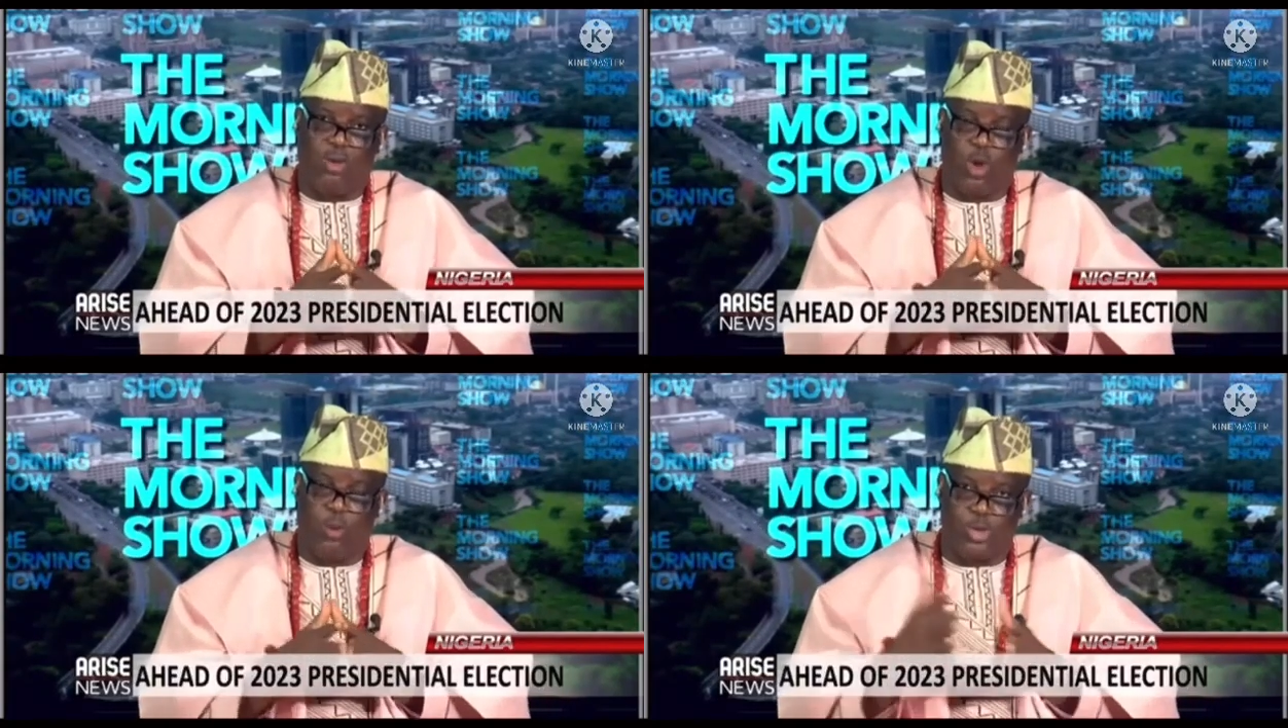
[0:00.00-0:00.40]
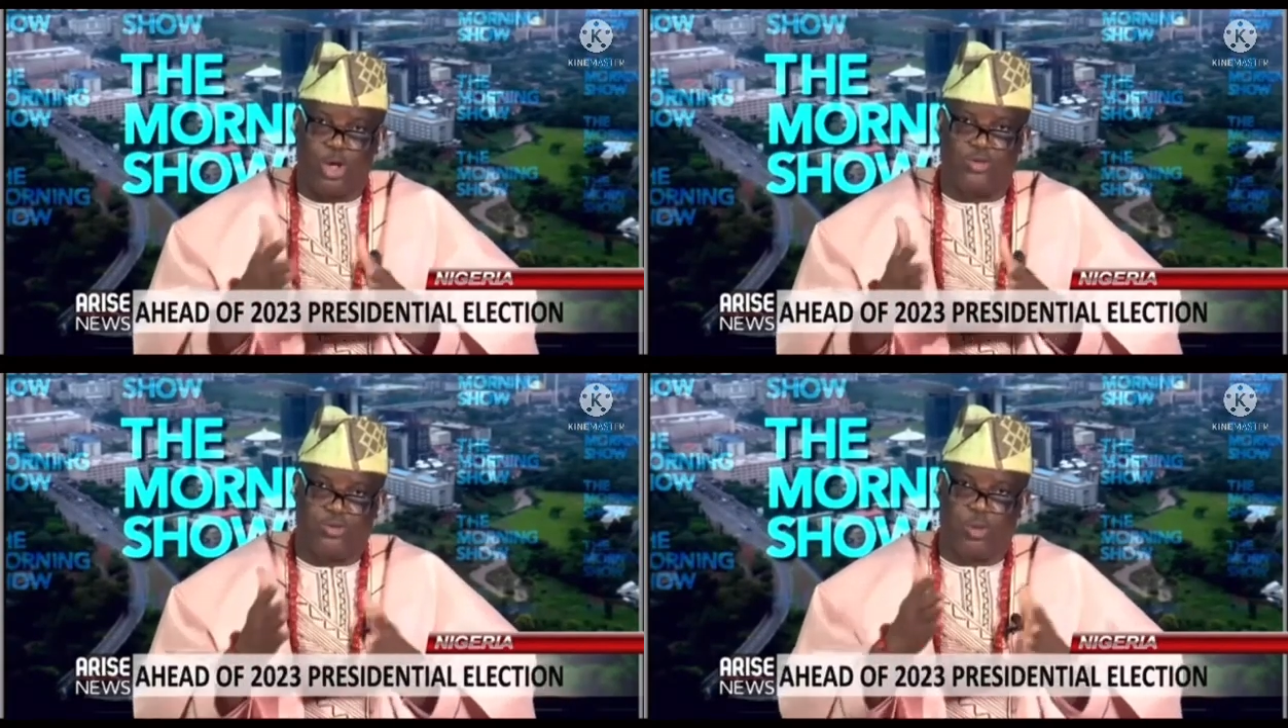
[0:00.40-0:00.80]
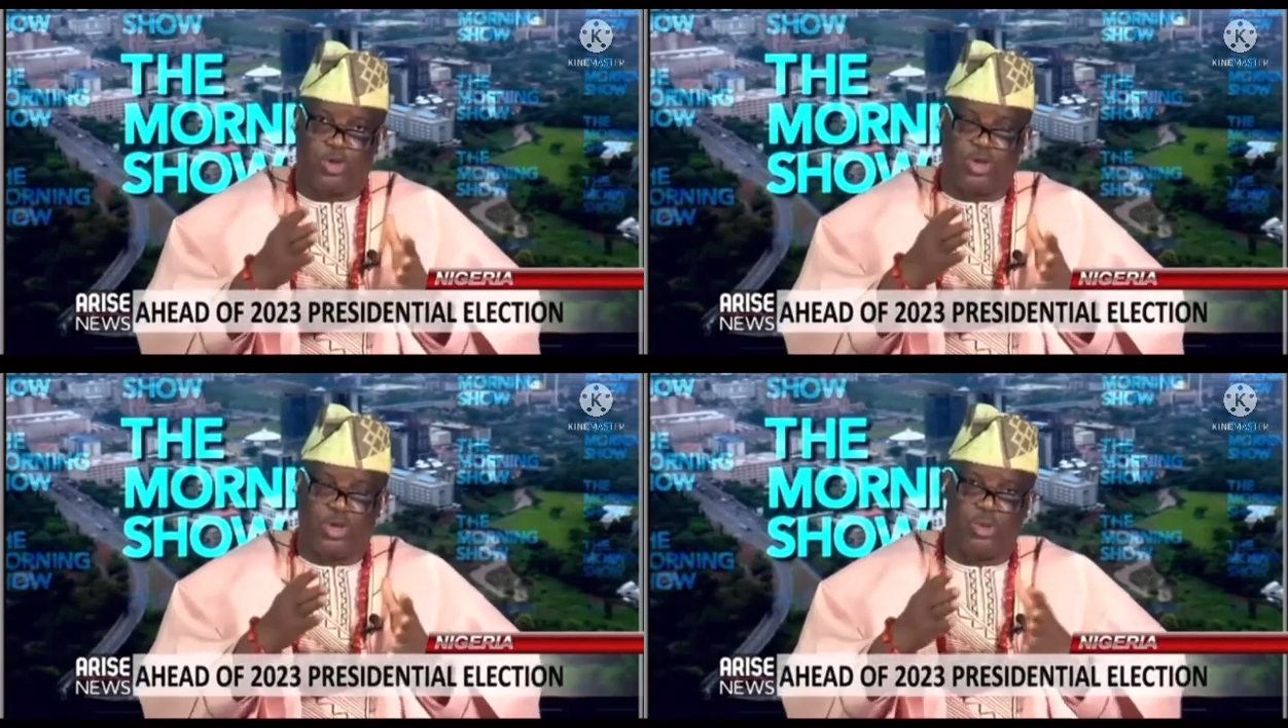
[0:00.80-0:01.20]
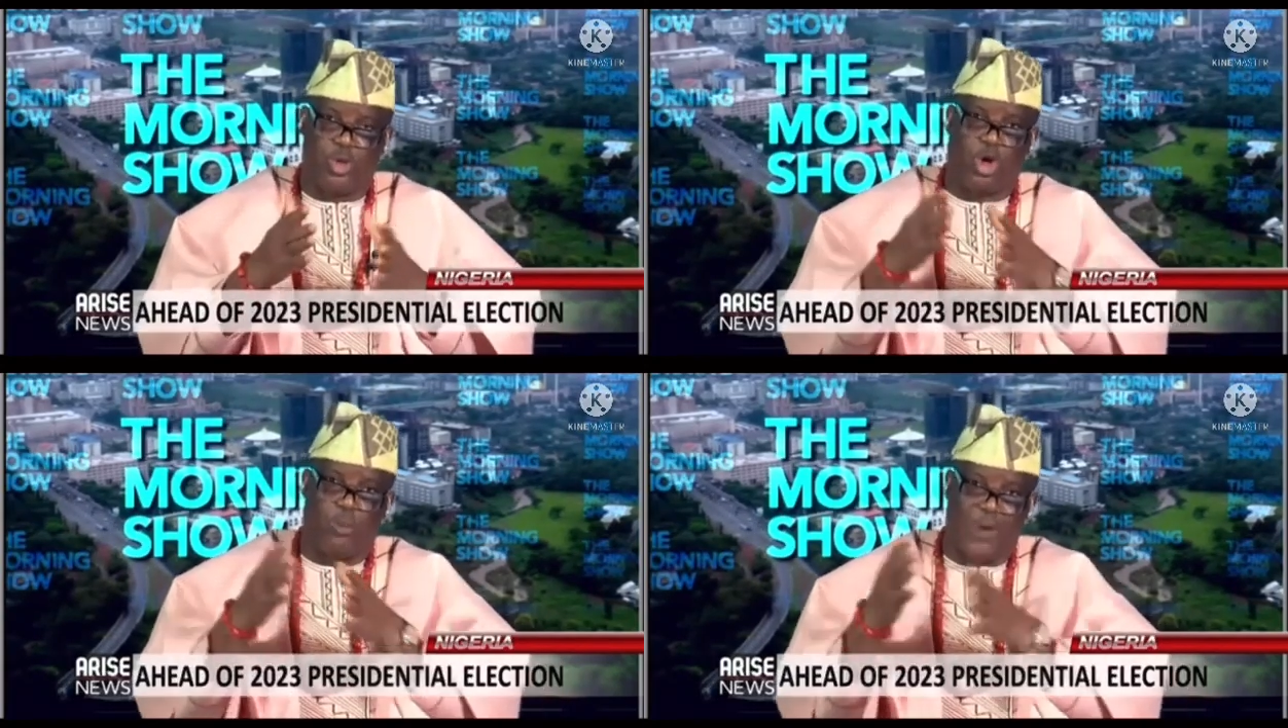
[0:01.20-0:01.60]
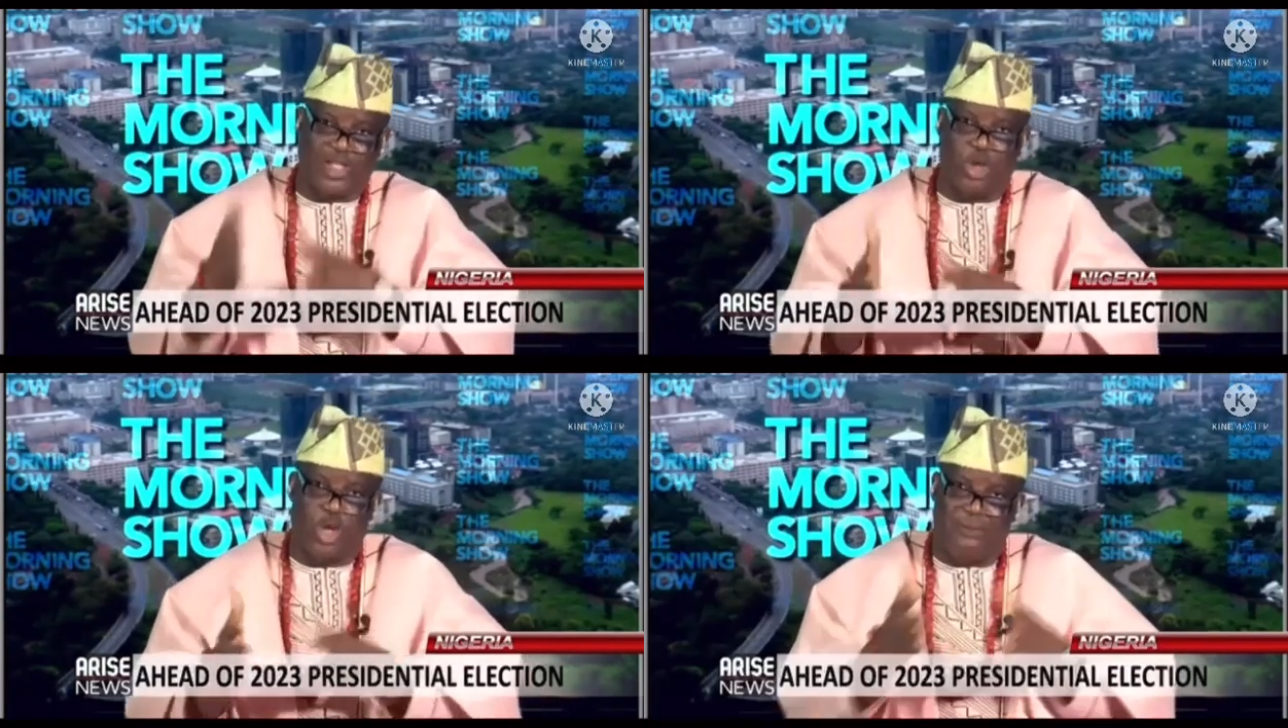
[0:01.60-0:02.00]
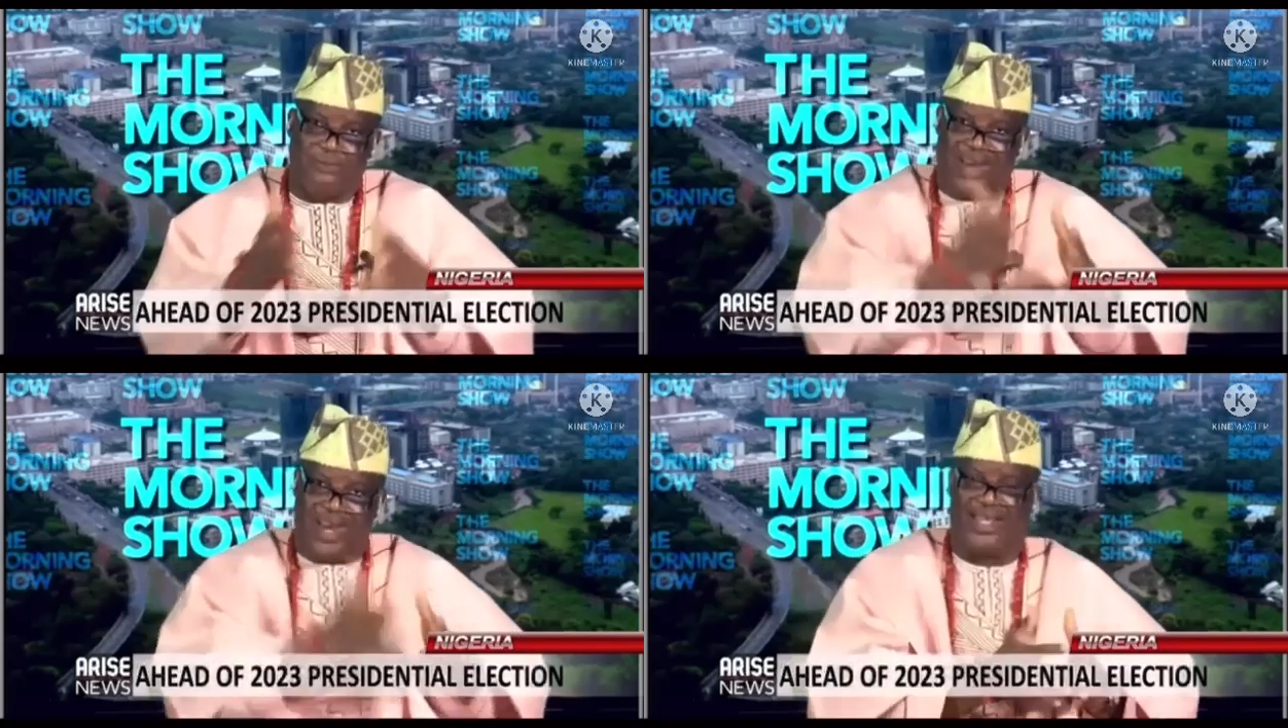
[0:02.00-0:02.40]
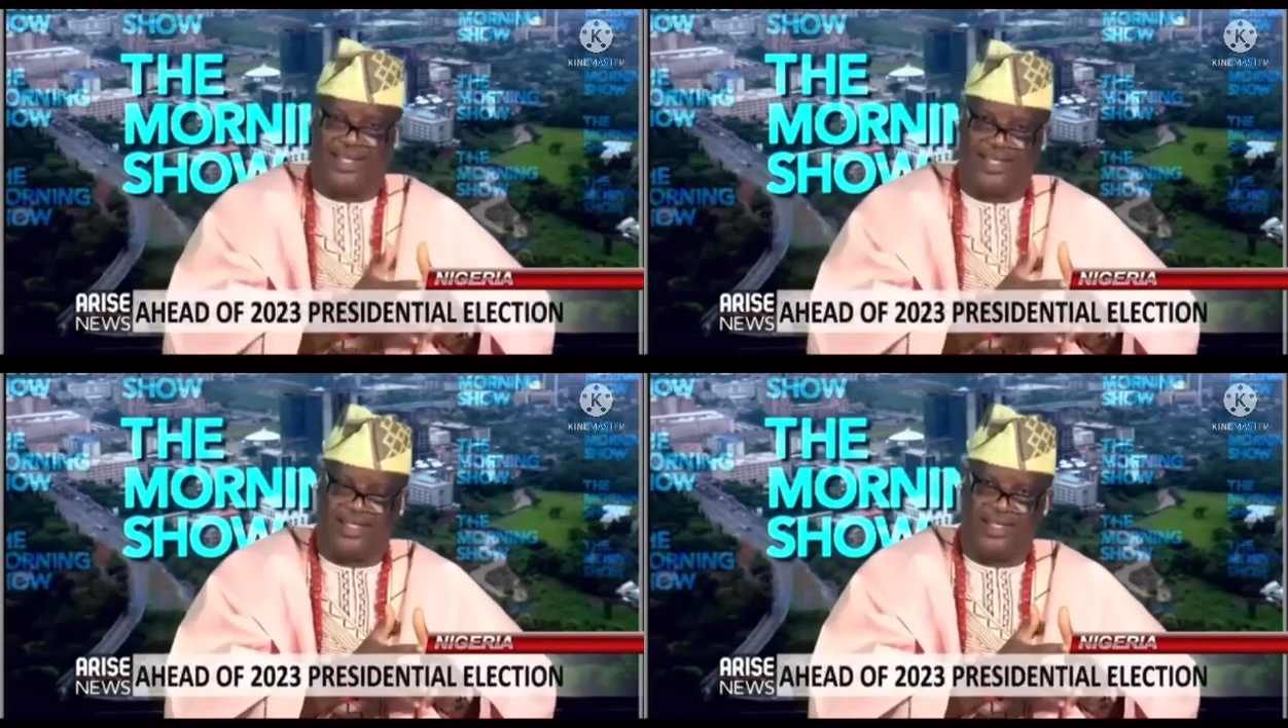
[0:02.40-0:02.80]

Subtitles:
we brought both Obasanjo and Falaye,